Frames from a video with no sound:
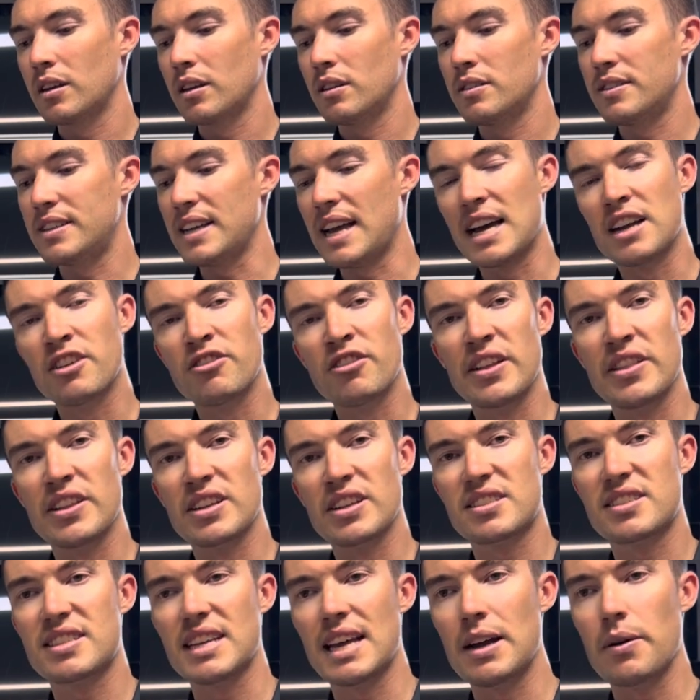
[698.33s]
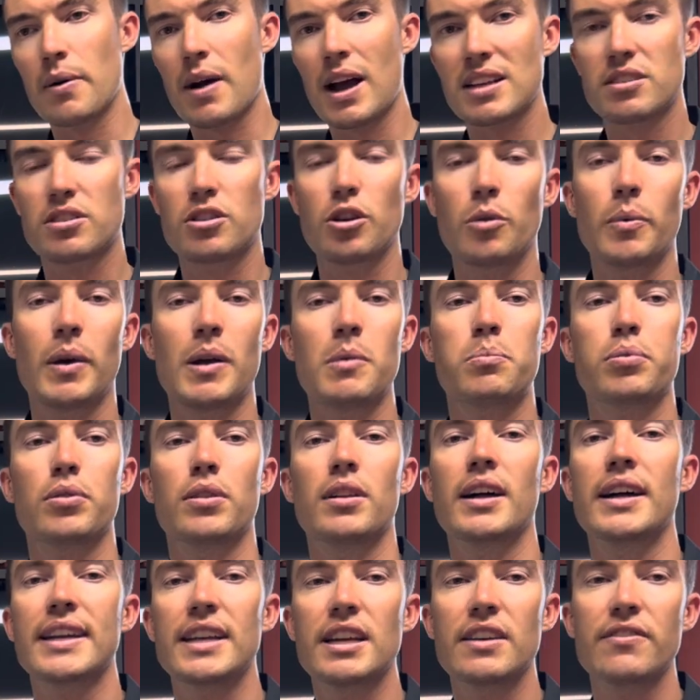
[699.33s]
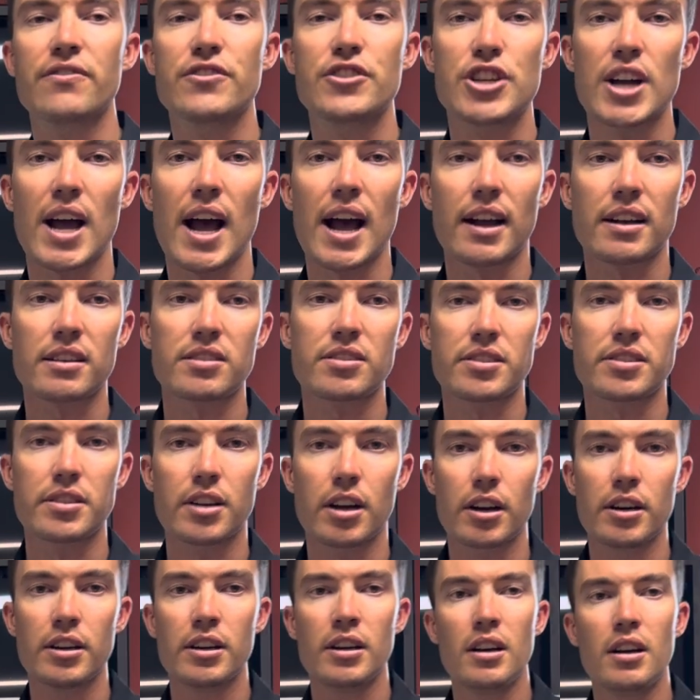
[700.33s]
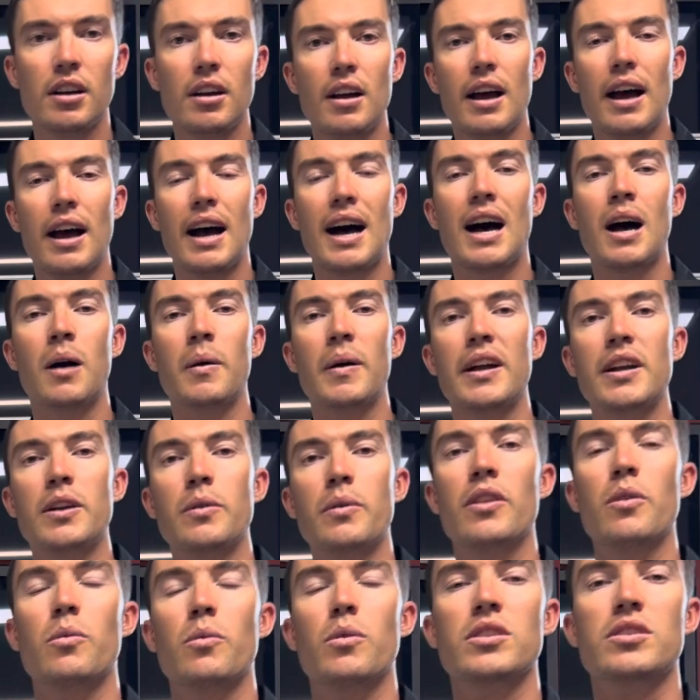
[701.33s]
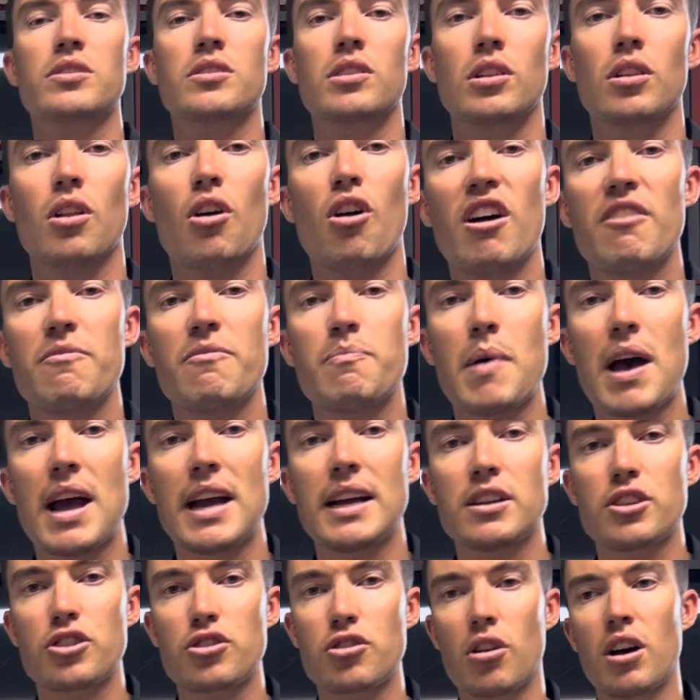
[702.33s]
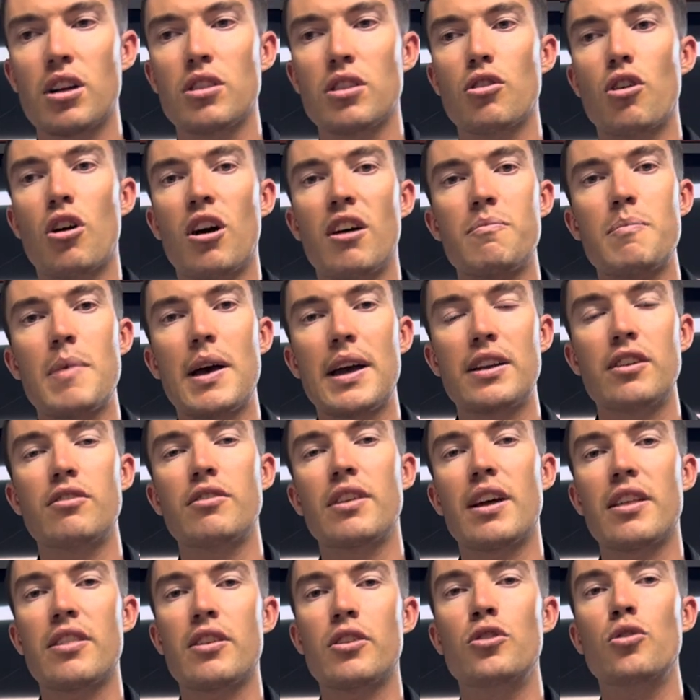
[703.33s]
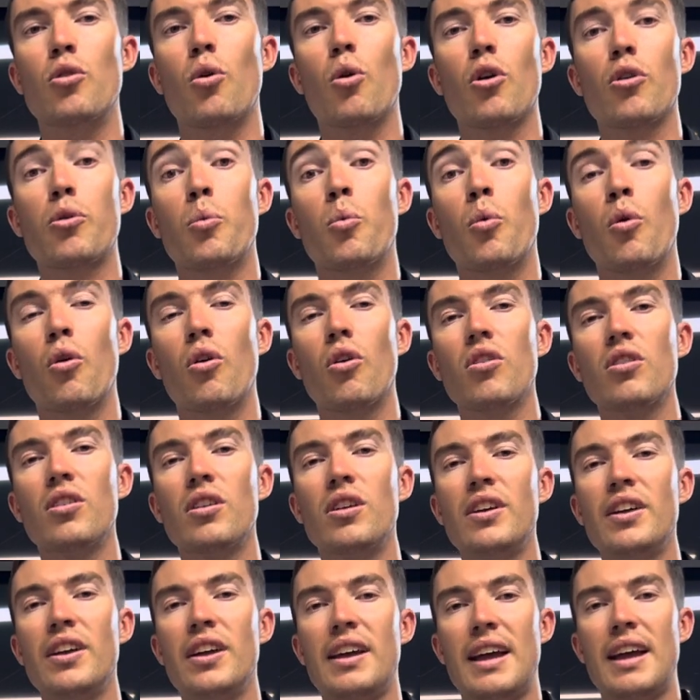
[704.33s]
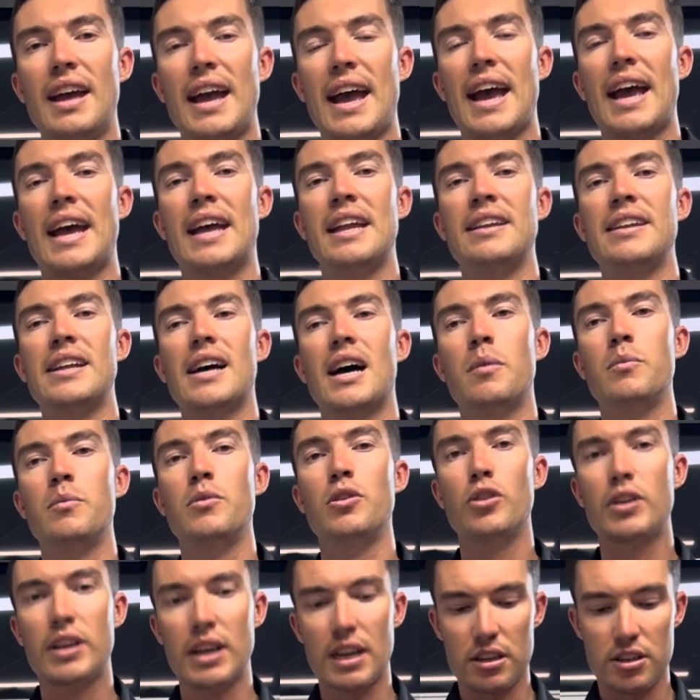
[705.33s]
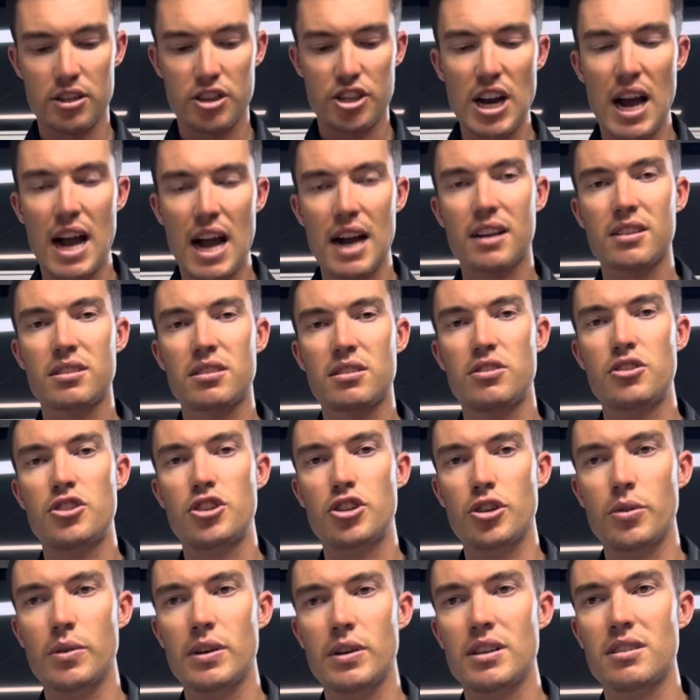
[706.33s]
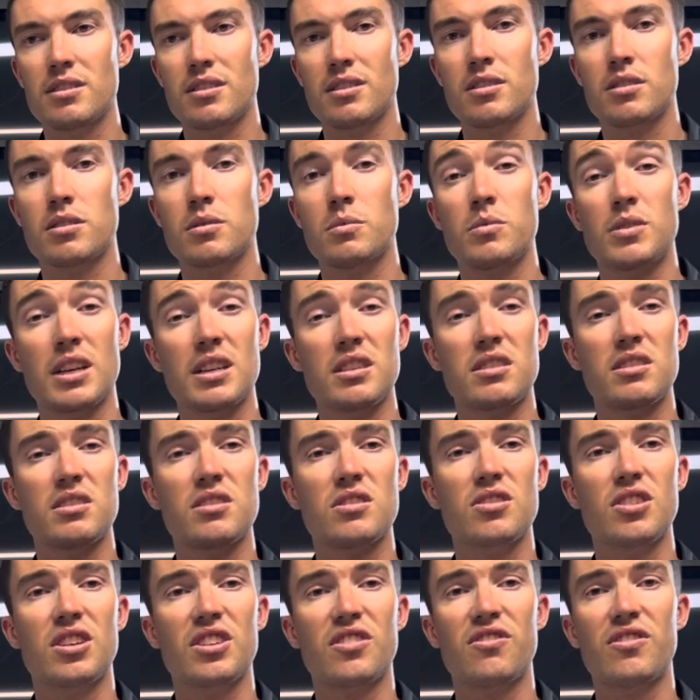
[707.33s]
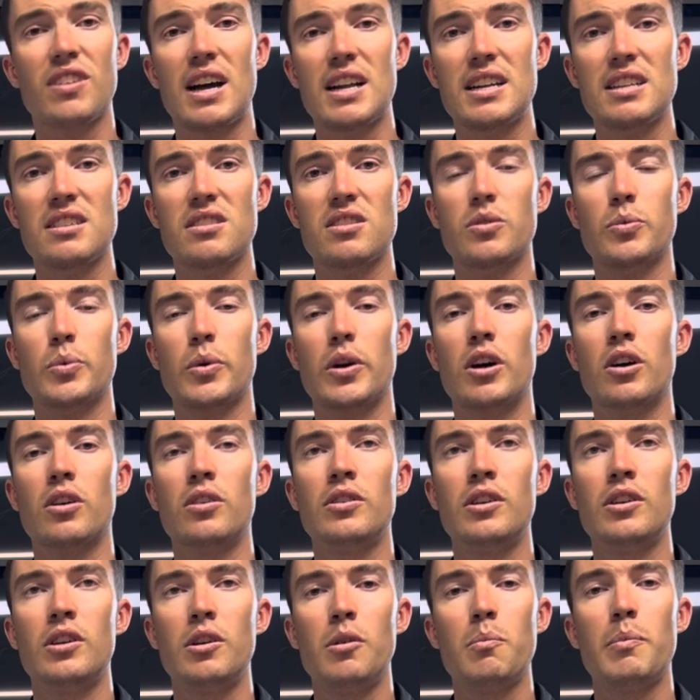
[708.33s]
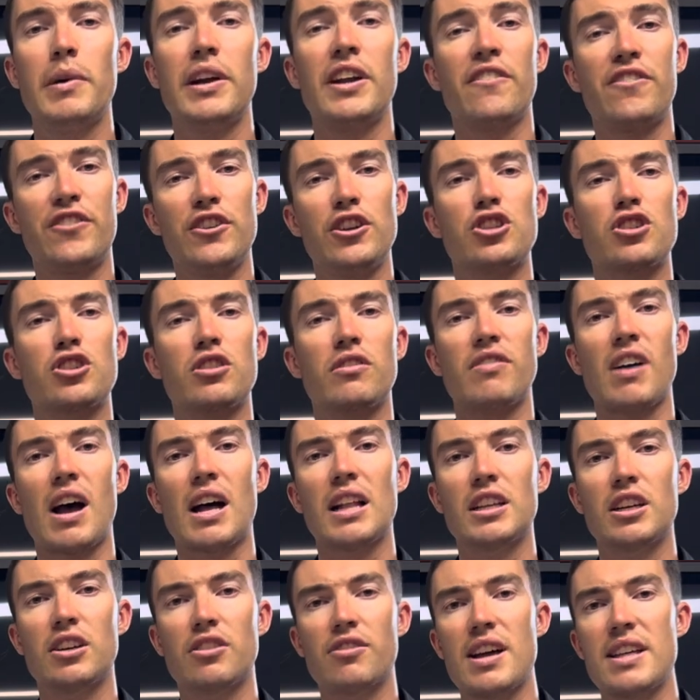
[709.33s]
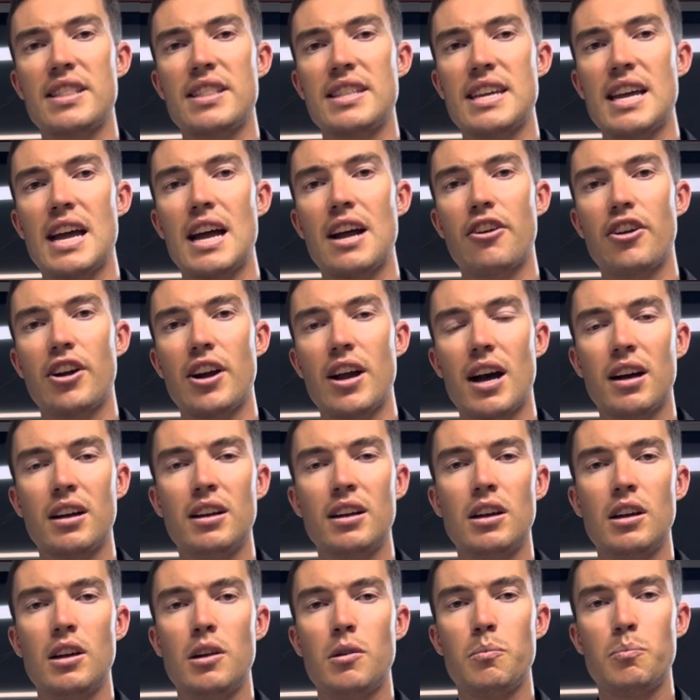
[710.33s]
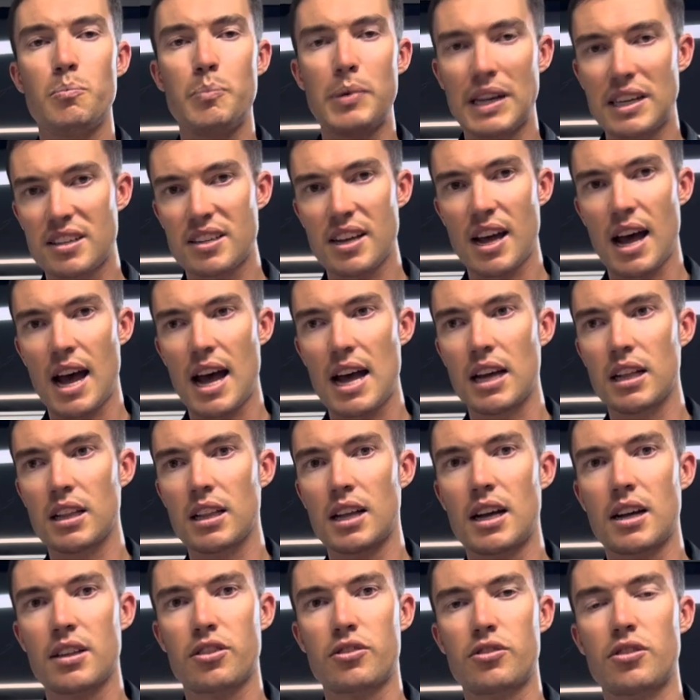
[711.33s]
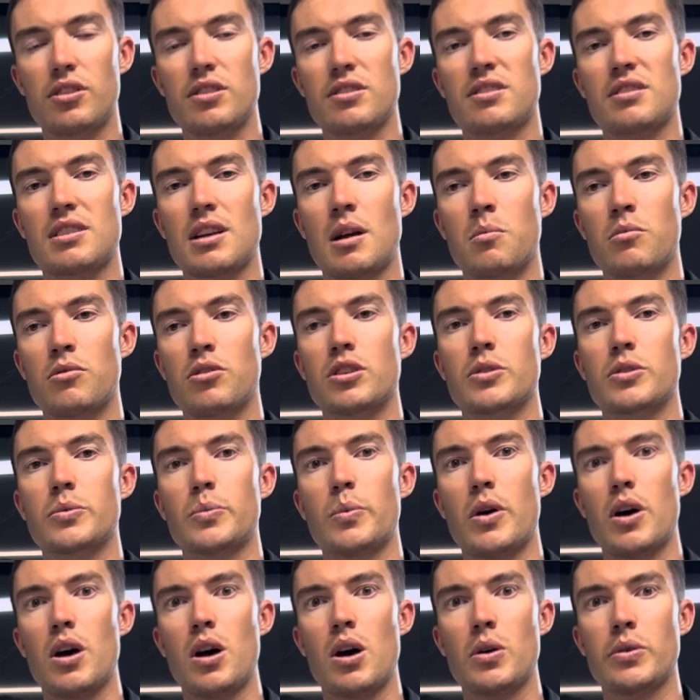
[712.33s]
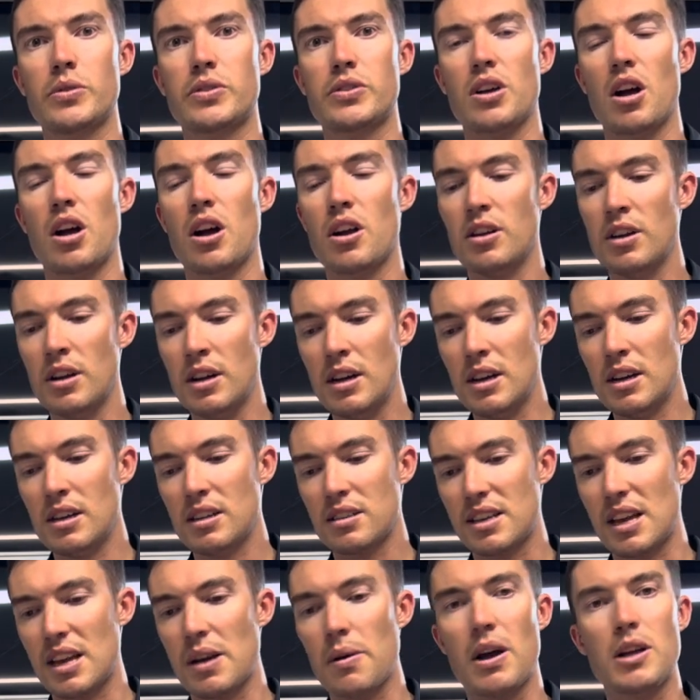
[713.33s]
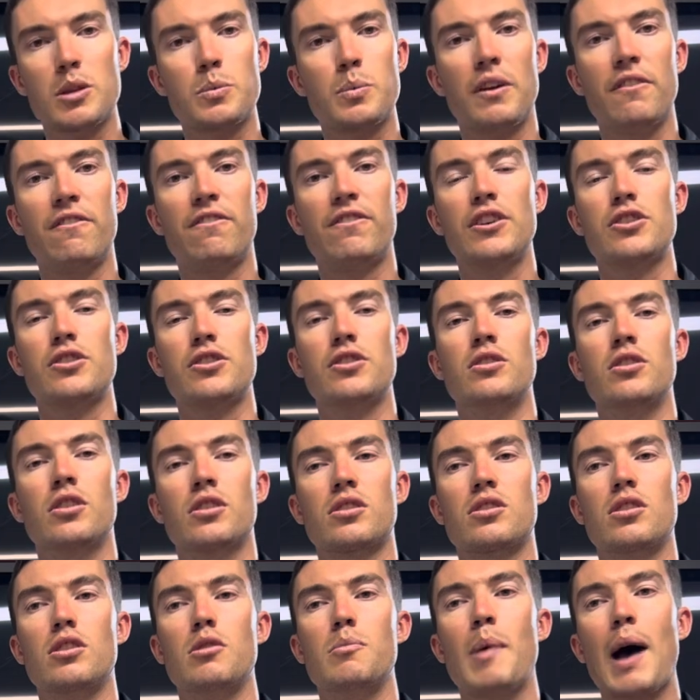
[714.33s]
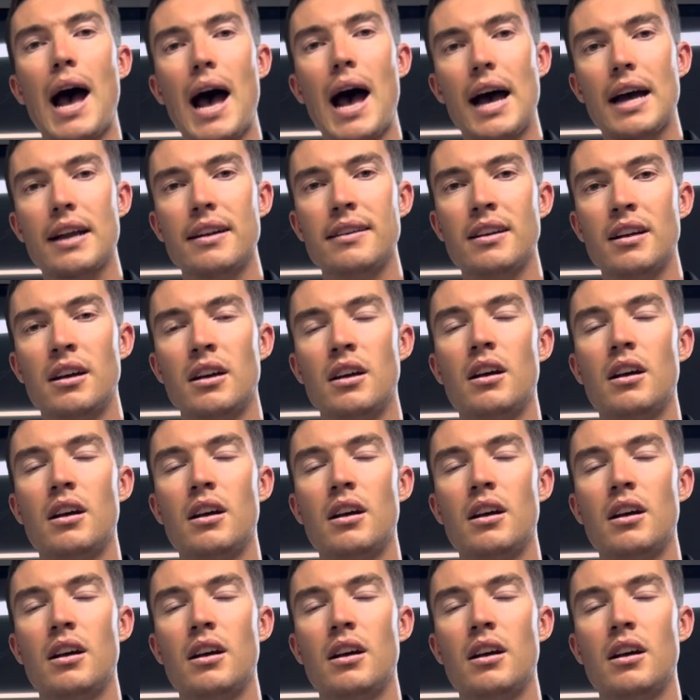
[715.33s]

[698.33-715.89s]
down around the Seaway, still been plenty of jacks. So anyone that wants to live bait, try live baiting around the north wall, and you'll get jacks, dewies, and some decent sized flatties as well. Been a few trevally around the area, big tailor through summer as well. So Seaway's been fishing not too bad.